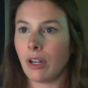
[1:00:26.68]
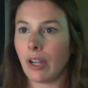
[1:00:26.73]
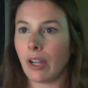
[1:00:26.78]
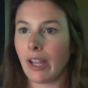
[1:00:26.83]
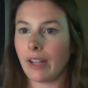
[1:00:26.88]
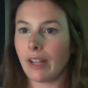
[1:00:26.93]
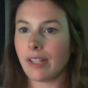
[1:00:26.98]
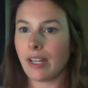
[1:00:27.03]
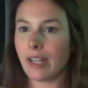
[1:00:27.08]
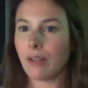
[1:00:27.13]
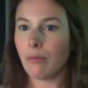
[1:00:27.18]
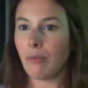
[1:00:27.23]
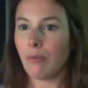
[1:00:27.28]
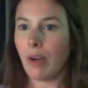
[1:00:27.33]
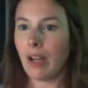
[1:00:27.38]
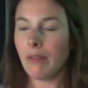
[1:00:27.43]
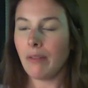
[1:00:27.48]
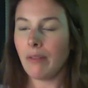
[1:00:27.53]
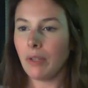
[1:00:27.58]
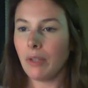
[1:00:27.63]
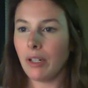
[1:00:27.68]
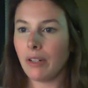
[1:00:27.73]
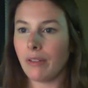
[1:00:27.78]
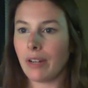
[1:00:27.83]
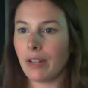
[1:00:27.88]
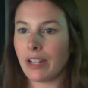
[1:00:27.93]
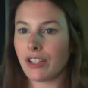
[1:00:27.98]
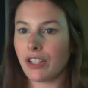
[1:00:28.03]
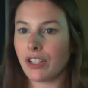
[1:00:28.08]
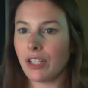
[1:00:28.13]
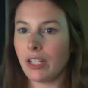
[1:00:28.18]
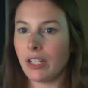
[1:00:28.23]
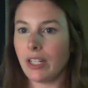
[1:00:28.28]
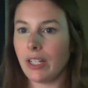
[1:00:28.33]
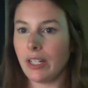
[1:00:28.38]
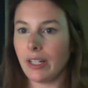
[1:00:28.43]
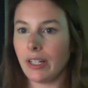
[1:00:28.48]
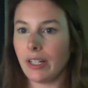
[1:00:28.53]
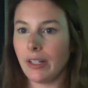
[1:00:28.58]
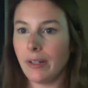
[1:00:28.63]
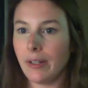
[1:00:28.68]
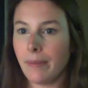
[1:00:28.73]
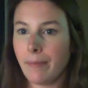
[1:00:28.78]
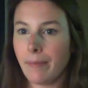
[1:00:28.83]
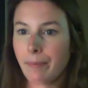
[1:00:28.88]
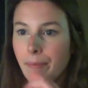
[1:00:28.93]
I'll take one more question here.